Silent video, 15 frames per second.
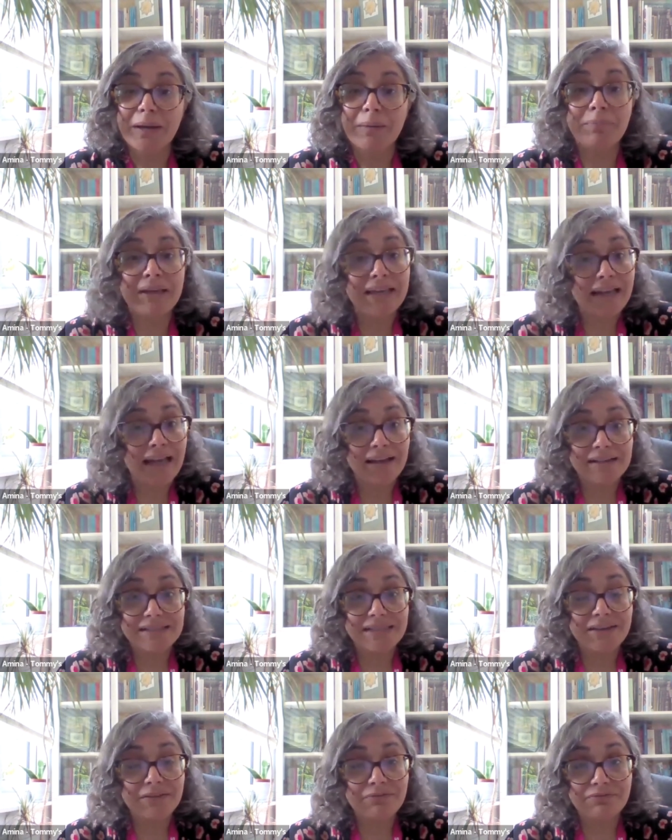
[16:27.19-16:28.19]
Being
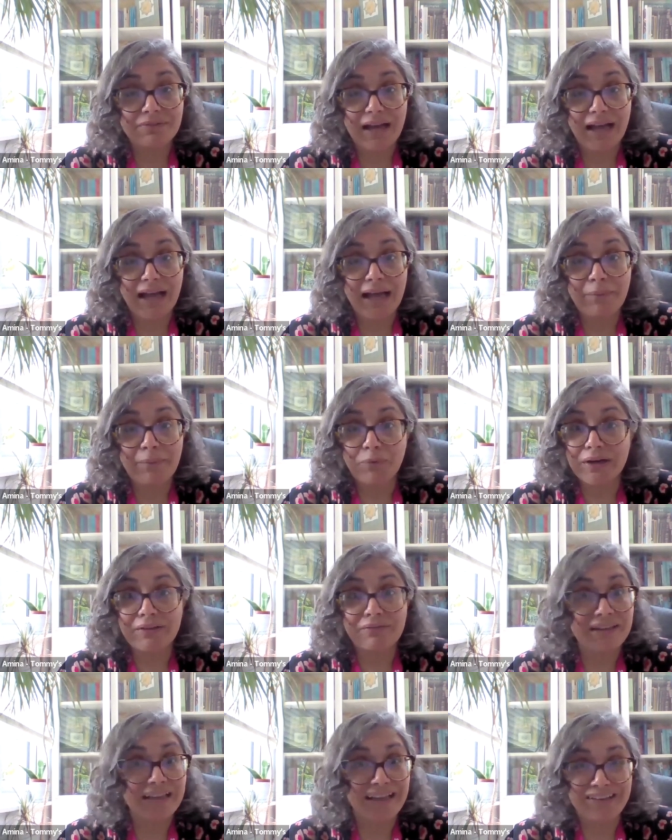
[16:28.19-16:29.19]
active,
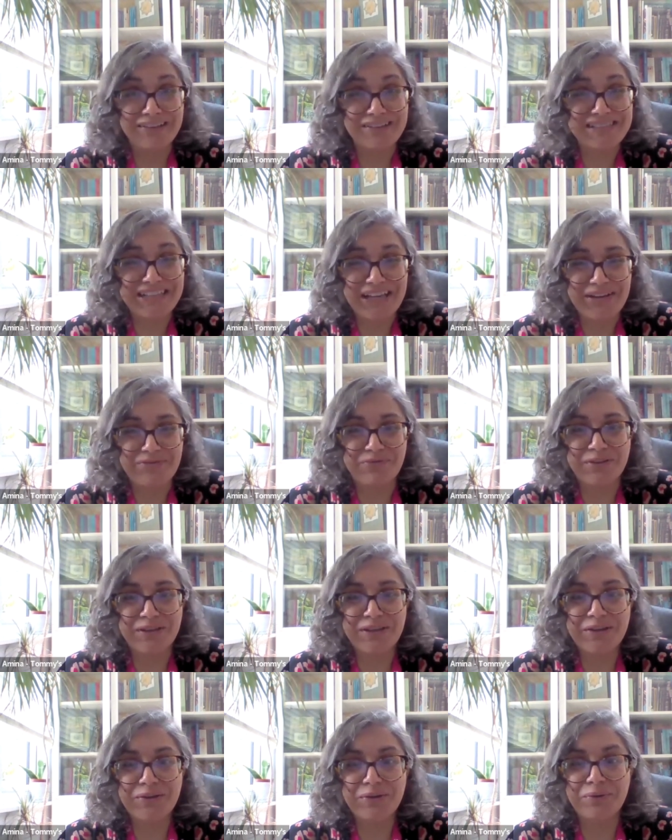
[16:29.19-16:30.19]
whatever that looks like for
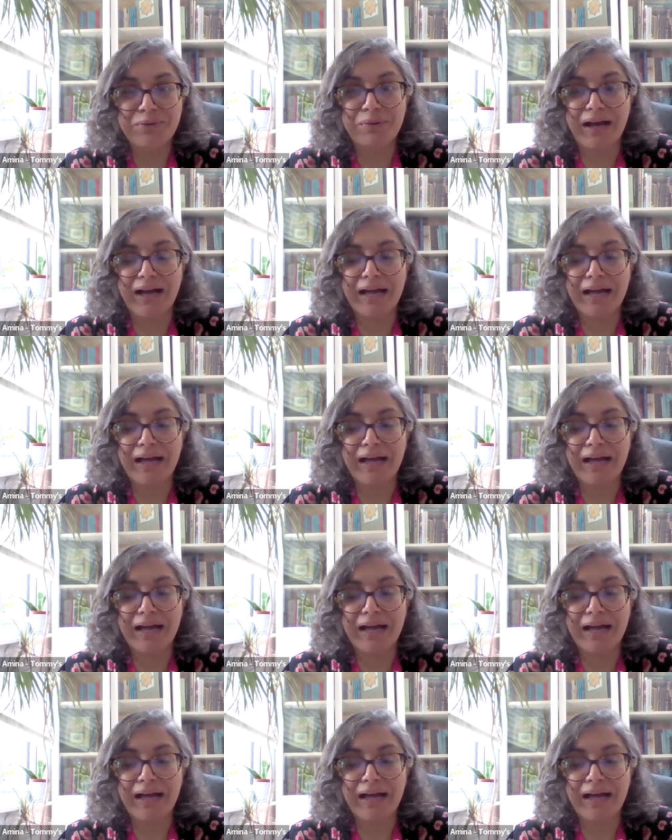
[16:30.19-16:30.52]
you,